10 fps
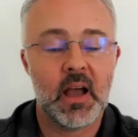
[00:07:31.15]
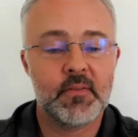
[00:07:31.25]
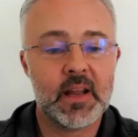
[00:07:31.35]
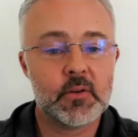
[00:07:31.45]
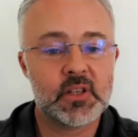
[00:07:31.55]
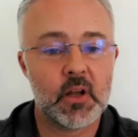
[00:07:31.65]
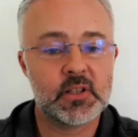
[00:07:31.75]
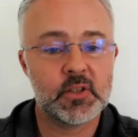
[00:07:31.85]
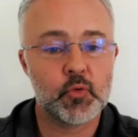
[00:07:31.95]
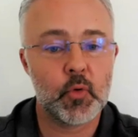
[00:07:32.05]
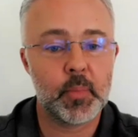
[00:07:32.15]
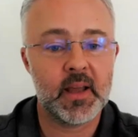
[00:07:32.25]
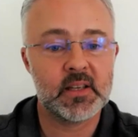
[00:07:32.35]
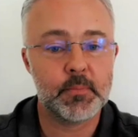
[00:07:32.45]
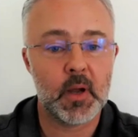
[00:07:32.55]
I've now started to
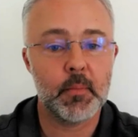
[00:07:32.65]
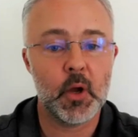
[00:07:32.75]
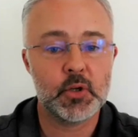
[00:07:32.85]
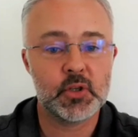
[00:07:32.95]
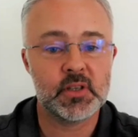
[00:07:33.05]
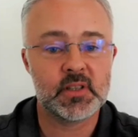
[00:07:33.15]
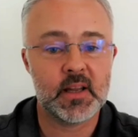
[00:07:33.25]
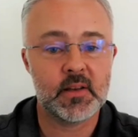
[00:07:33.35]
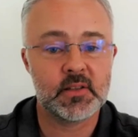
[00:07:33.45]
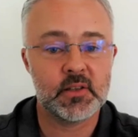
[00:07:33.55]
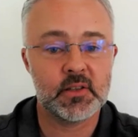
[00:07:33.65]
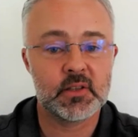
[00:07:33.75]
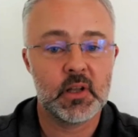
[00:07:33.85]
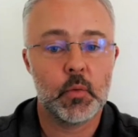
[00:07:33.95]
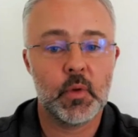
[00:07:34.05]
replace my motion
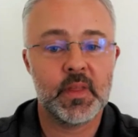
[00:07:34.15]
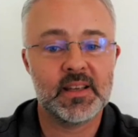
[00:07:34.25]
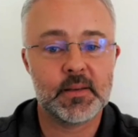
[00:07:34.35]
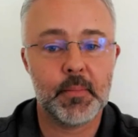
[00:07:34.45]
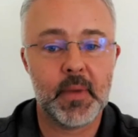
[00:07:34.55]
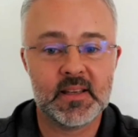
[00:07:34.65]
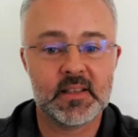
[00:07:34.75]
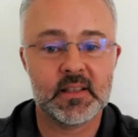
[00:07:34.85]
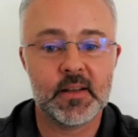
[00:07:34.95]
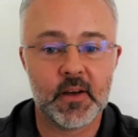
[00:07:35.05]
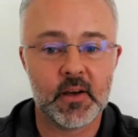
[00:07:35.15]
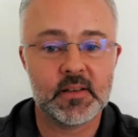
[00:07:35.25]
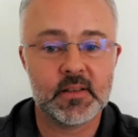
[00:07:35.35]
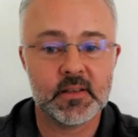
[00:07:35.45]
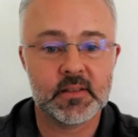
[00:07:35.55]
sensors with these amazing
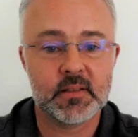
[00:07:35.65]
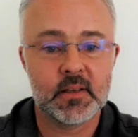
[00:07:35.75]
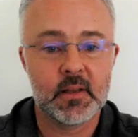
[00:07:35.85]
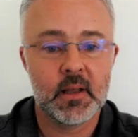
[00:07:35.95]
devices.